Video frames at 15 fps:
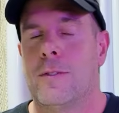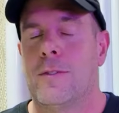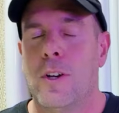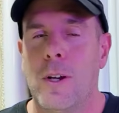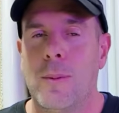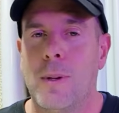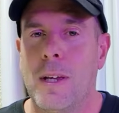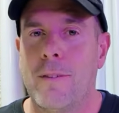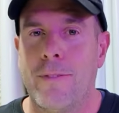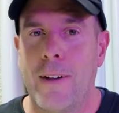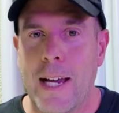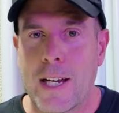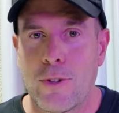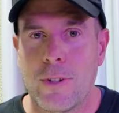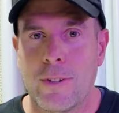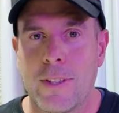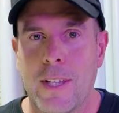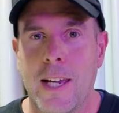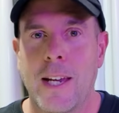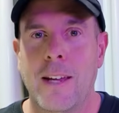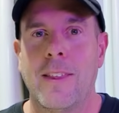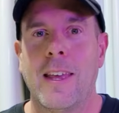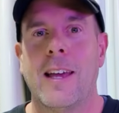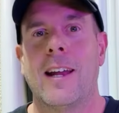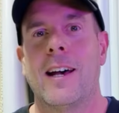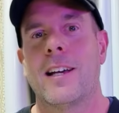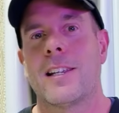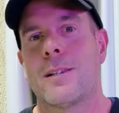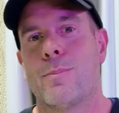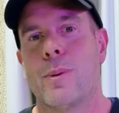very big factories there that are
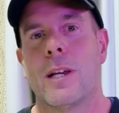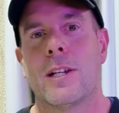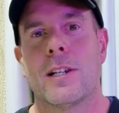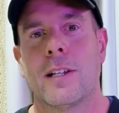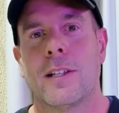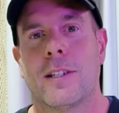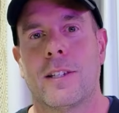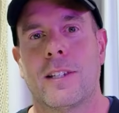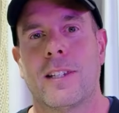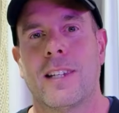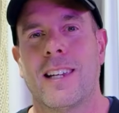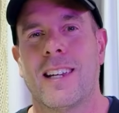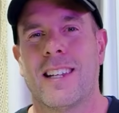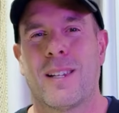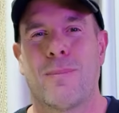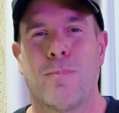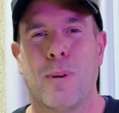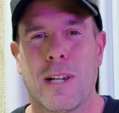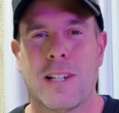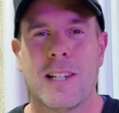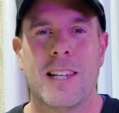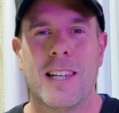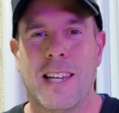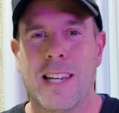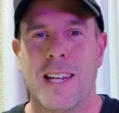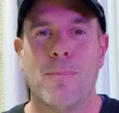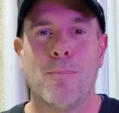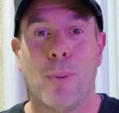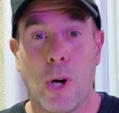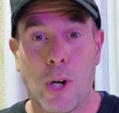specialists, especially in
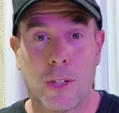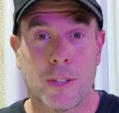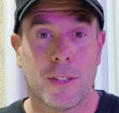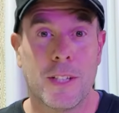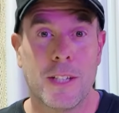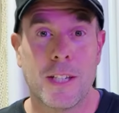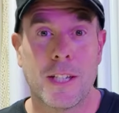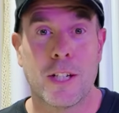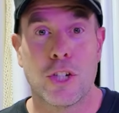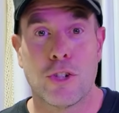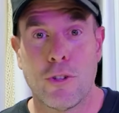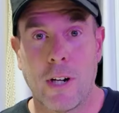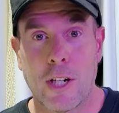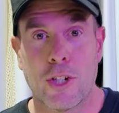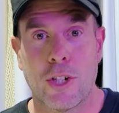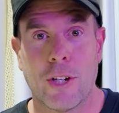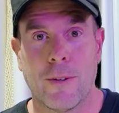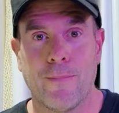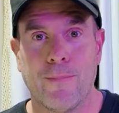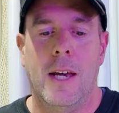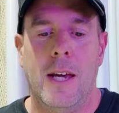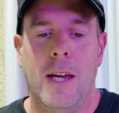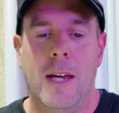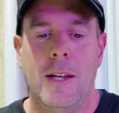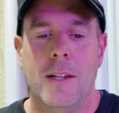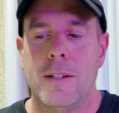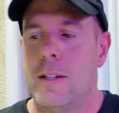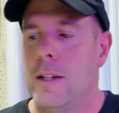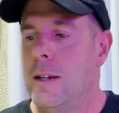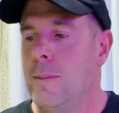epoxy construction. And
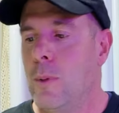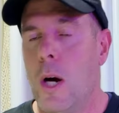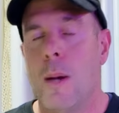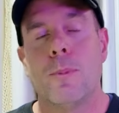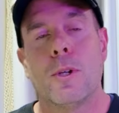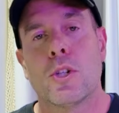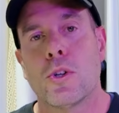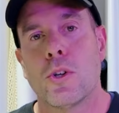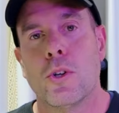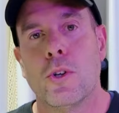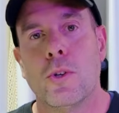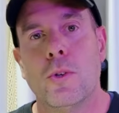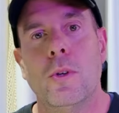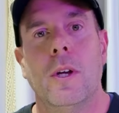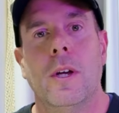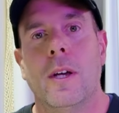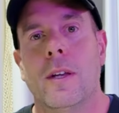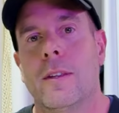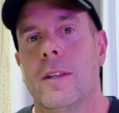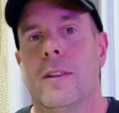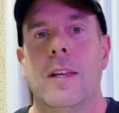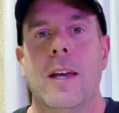it might be true that